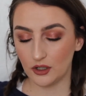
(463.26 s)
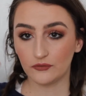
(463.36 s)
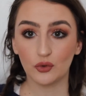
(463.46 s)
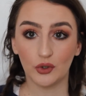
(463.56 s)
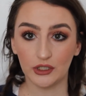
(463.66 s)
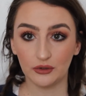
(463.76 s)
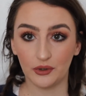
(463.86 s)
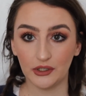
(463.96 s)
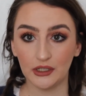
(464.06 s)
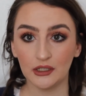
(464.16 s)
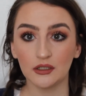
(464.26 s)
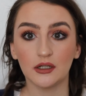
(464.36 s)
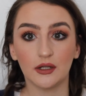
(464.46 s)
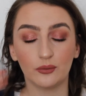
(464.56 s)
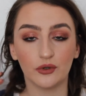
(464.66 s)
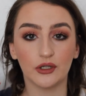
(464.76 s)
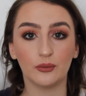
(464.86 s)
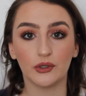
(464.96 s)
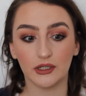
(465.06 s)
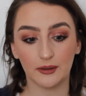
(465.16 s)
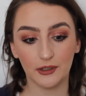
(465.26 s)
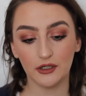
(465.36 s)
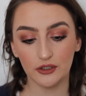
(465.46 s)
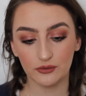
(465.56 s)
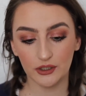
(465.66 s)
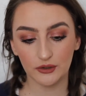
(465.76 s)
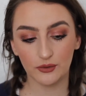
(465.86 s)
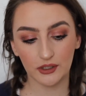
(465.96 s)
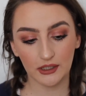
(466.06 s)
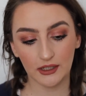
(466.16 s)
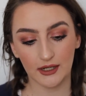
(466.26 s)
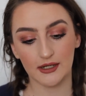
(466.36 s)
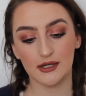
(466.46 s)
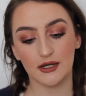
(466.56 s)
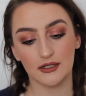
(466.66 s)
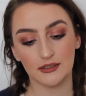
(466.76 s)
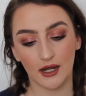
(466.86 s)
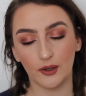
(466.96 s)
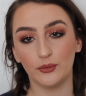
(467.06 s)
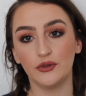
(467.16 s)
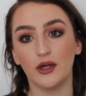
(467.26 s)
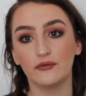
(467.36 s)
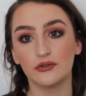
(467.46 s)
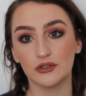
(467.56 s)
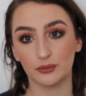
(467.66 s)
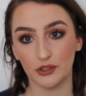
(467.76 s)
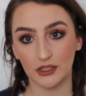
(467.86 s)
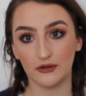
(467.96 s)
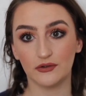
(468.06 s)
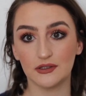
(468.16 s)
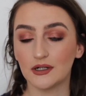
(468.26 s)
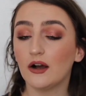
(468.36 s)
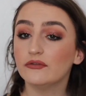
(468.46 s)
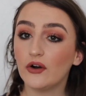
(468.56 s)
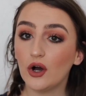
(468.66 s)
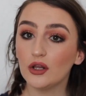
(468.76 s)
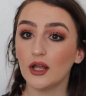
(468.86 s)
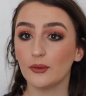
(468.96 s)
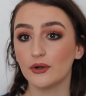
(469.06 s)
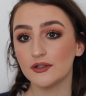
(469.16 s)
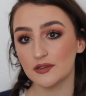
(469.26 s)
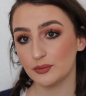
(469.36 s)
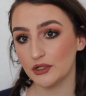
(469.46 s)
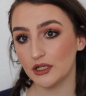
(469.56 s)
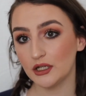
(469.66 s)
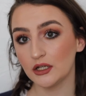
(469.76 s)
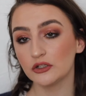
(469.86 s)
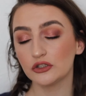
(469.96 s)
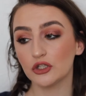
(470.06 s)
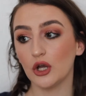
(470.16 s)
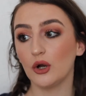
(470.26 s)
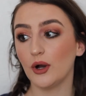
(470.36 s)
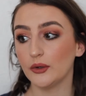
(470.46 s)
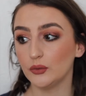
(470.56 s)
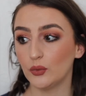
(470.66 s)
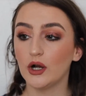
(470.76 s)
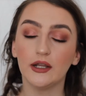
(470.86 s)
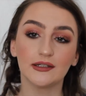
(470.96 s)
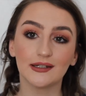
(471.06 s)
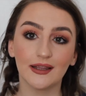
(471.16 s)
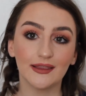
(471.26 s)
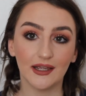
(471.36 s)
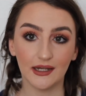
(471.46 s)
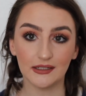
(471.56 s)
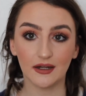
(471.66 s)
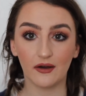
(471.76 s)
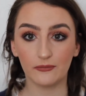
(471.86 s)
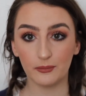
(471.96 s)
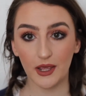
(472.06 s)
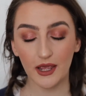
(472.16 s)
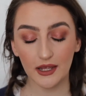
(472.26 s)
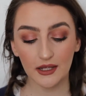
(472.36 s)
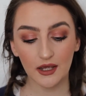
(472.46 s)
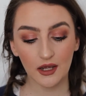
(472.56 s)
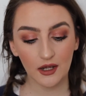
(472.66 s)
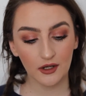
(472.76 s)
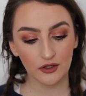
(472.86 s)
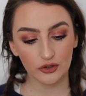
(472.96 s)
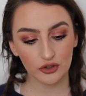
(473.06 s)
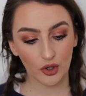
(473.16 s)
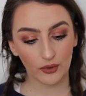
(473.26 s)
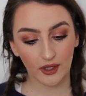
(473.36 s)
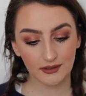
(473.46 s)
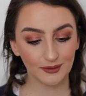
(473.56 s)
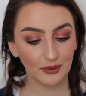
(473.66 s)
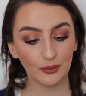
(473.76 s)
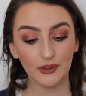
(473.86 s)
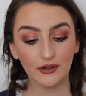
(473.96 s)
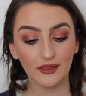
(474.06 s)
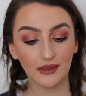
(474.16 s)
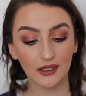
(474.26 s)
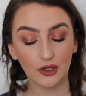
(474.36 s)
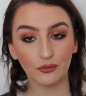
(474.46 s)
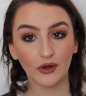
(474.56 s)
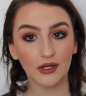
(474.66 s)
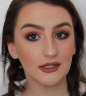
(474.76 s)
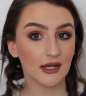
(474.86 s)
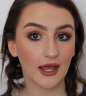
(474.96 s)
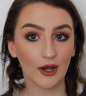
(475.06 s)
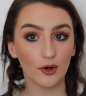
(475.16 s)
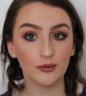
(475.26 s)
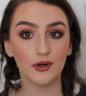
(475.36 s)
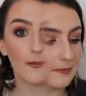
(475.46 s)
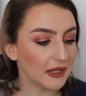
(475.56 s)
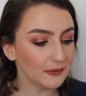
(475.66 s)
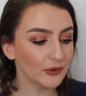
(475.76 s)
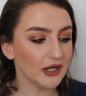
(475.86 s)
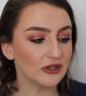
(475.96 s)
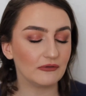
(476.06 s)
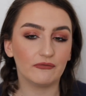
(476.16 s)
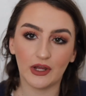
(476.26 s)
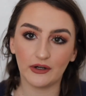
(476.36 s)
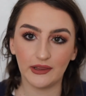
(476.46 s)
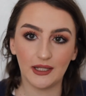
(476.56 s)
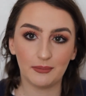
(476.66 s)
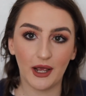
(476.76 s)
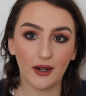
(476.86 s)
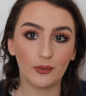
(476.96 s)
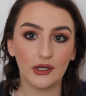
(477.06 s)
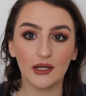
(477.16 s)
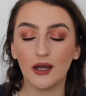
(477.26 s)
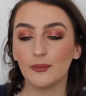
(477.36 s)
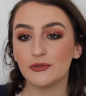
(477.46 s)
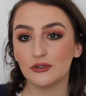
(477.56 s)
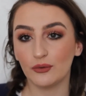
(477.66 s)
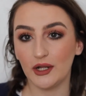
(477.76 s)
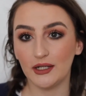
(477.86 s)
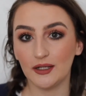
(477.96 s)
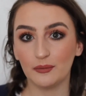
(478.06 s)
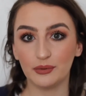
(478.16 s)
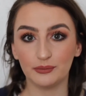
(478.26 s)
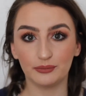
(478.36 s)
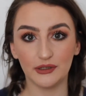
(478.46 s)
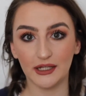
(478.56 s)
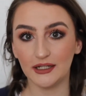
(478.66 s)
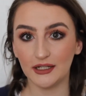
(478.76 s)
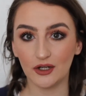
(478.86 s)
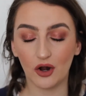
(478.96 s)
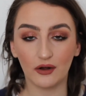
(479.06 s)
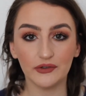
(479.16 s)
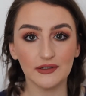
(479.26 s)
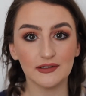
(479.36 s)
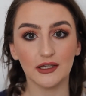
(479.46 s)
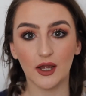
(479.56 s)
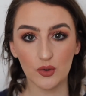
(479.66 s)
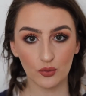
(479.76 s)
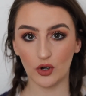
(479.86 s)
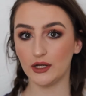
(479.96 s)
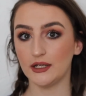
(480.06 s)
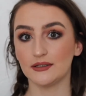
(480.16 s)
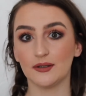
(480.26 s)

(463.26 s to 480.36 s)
of 2020, and we want to get married in 2020, and I would love spring. If it's not fall, I want spring, so I would want the end of May. So that's what we are thinking right now. Me and Brian are very laid back when it comes to wedding planning. Obviously, I want it